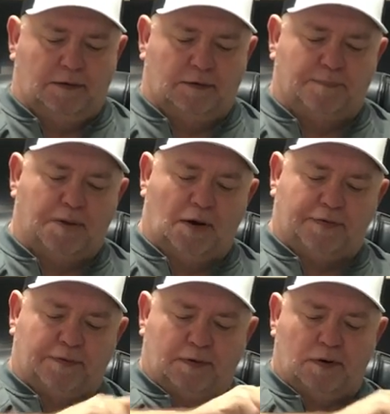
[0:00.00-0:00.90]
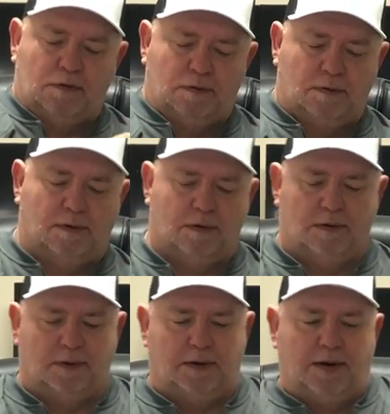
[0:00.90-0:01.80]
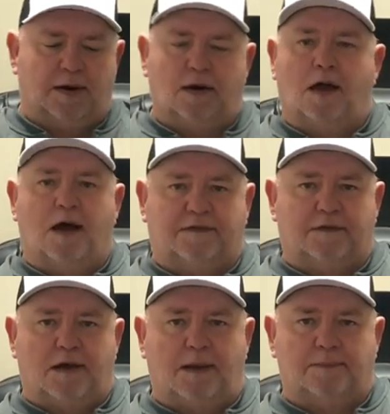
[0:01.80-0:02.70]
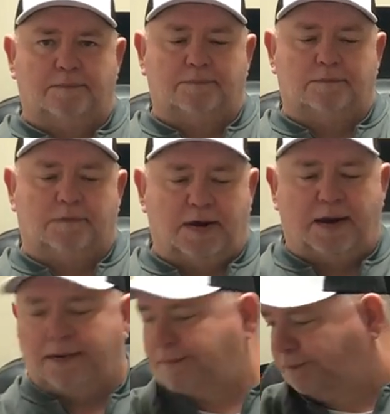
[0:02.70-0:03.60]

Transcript: You pull it through, and it locks it up, okay?